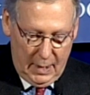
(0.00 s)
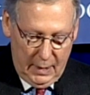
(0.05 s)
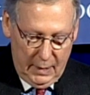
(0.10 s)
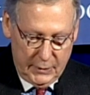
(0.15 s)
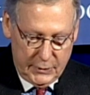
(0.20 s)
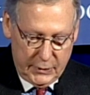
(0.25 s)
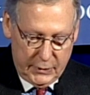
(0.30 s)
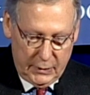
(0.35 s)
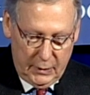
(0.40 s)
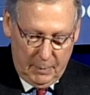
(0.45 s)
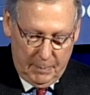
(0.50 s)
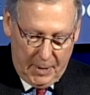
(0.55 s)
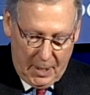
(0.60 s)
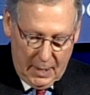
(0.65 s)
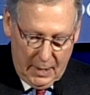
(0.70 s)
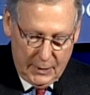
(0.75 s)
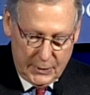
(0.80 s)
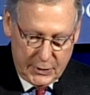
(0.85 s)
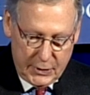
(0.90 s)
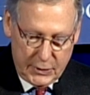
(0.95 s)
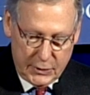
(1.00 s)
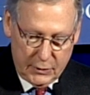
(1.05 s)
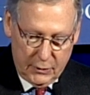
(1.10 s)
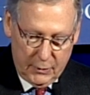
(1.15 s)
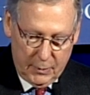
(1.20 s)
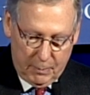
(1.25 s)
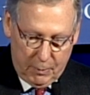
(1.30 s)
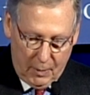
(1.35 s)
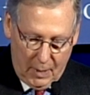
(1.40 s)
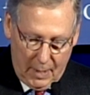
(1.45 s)
won't acknowledge their
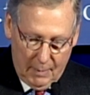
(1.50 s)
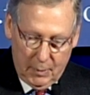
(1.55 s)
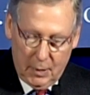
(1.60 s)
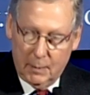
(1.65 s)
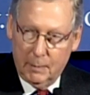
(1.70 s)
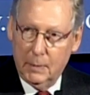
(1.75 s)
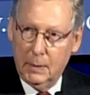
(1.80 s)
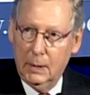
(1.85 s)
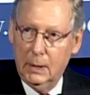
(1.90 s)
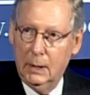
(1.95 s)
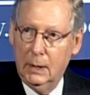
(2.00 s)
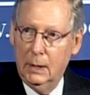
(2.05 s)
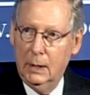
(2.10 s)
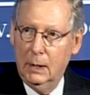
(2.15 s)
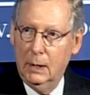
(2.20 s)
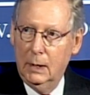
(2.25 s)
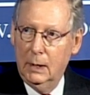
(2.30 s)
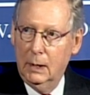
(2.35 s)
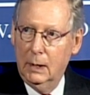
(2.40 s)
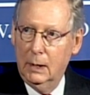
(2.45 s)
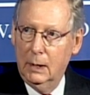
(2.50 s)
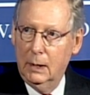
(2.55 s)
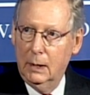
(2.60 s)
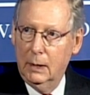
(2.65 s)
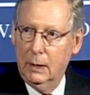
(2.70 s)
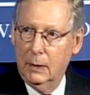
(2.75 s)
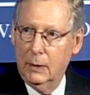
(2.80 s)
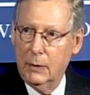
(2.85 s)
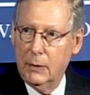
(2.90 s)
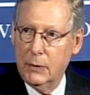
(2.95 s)
policies are the problem,
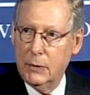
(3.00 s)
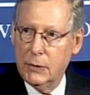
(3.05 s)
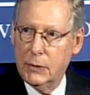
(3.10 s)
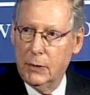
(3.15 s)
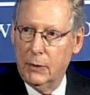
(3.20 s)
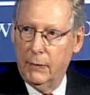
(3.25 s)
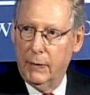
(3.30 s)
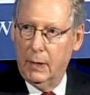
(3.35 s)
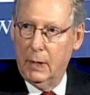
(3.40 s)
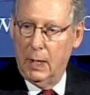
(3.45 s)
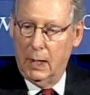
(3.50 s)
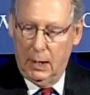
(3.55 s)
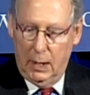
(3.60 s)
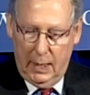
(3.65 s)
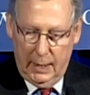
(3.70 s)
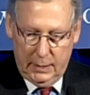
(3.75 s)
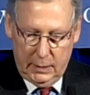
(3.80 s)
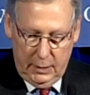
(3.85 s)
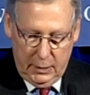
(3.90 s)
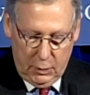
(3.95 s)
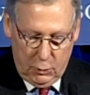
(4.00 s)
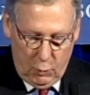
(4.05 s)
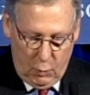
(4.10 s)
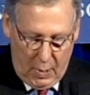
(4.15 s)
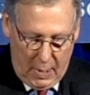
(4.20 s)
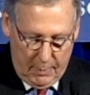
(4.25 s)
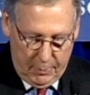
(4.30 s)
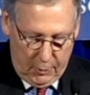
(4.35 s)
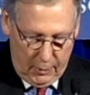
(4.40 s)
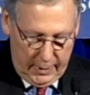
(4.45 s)
so they're not
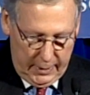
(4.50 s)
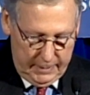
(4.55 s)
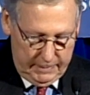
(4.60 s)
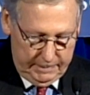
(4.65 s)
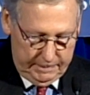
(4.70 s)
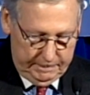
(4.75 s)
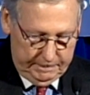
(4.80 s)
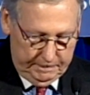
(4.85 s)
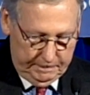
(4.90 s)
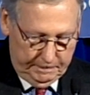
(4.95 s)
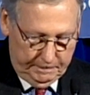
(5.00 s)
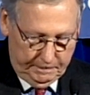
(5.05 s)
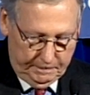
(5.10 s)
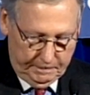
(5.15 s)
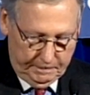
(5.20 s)
likely to cooperate.